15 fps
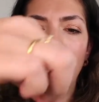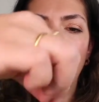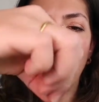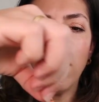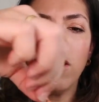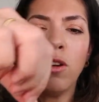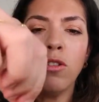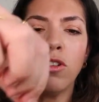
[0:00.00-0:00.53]

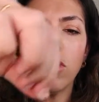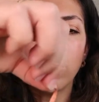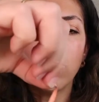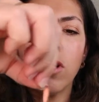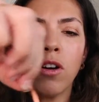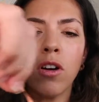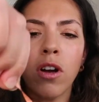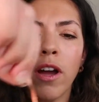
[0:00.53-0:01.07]
and you just
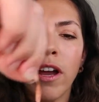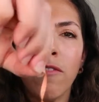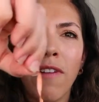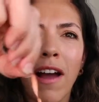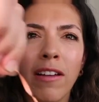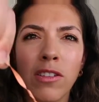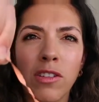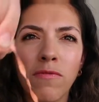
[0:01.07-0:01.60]
start going
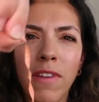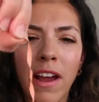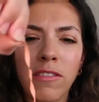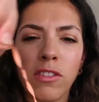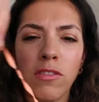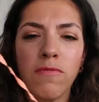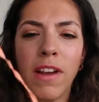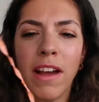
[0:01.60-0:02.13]
round and
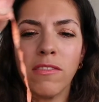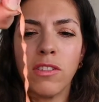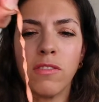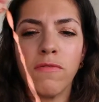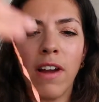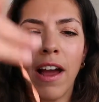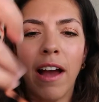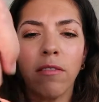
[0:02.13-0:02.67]
round and round
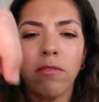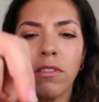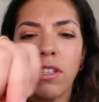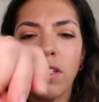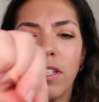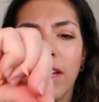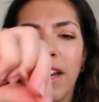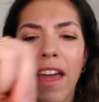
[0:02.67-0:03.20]
and round
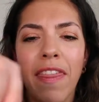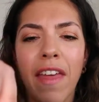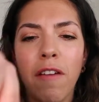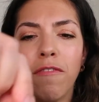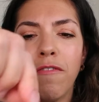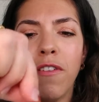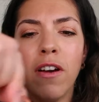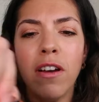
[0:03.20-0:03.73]
to get
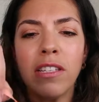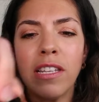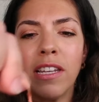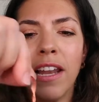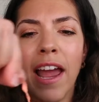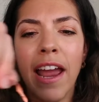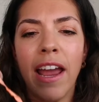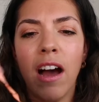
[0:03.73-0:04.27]
that first
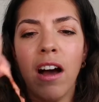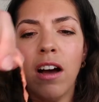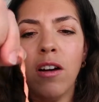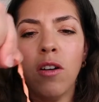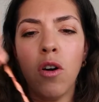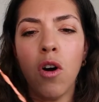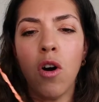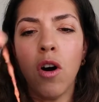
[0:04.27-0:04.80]

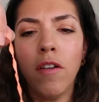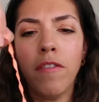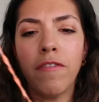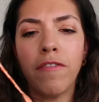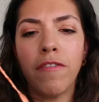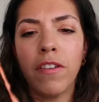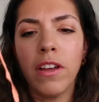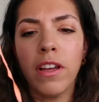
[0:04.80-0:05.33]
layer
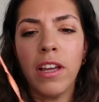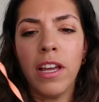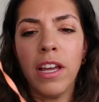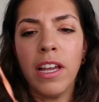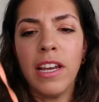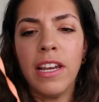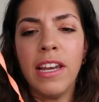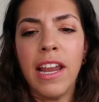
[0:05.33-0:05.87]
off
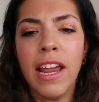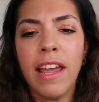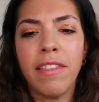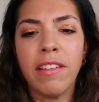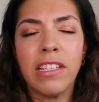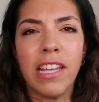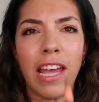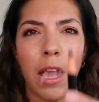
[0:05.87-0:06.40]
near
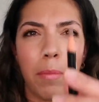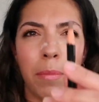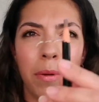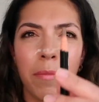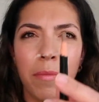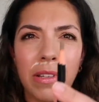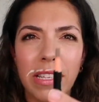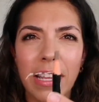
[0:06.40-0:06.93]
the tip.
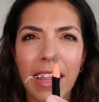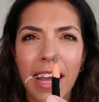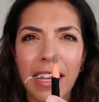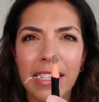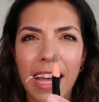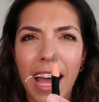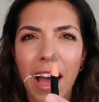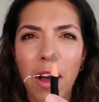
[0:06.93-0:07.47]
So
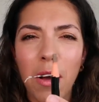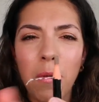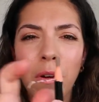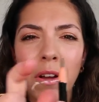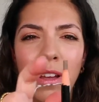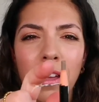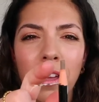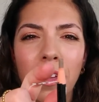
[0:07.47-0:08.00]
that's
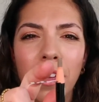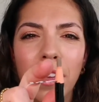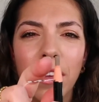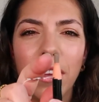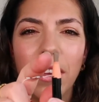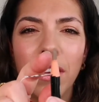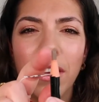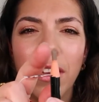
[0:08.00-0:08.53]
how
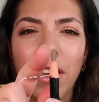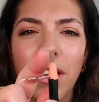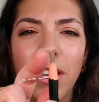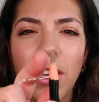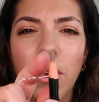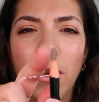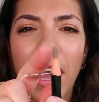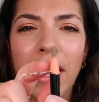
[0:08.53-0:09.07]

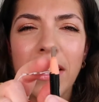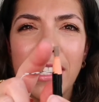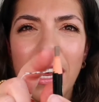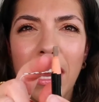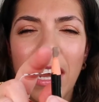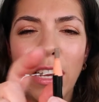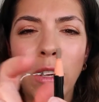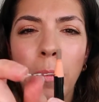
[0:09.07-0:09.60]
you get
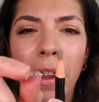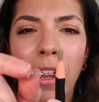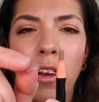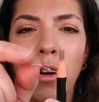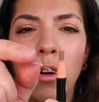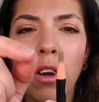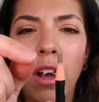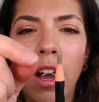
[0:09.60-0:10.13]
it a little bit
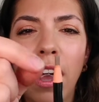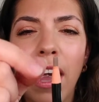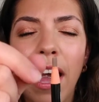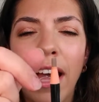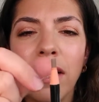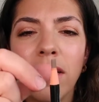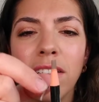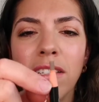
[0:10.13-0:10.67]
longer,
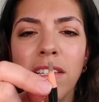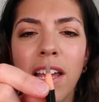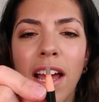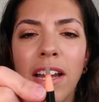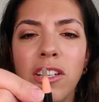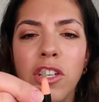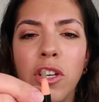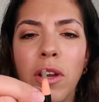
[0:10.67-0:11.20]
and
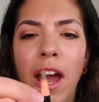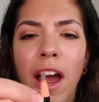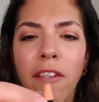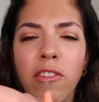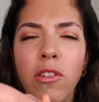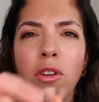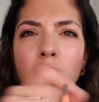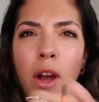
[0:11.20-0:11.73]
you
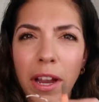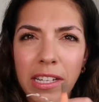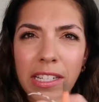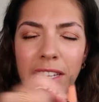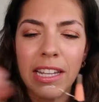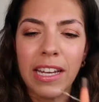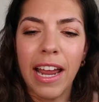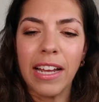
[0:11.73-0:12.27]
carry on going
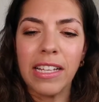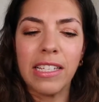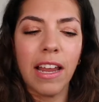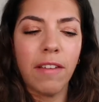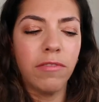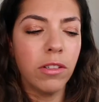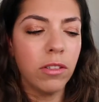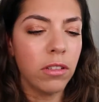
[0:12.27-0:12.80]
to the next
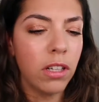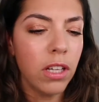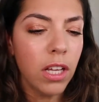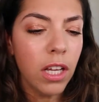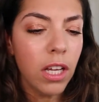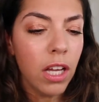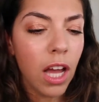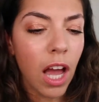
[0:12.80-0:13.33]
level.
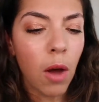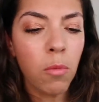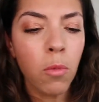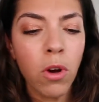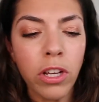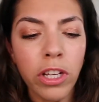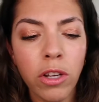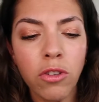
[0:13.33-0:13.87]
And
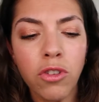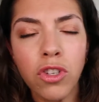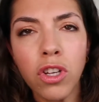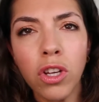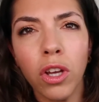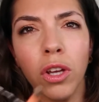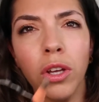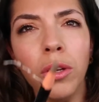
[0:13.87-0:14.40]
what you
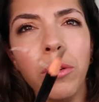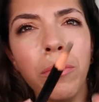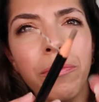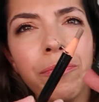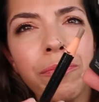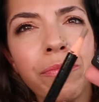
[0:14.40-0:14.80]
do,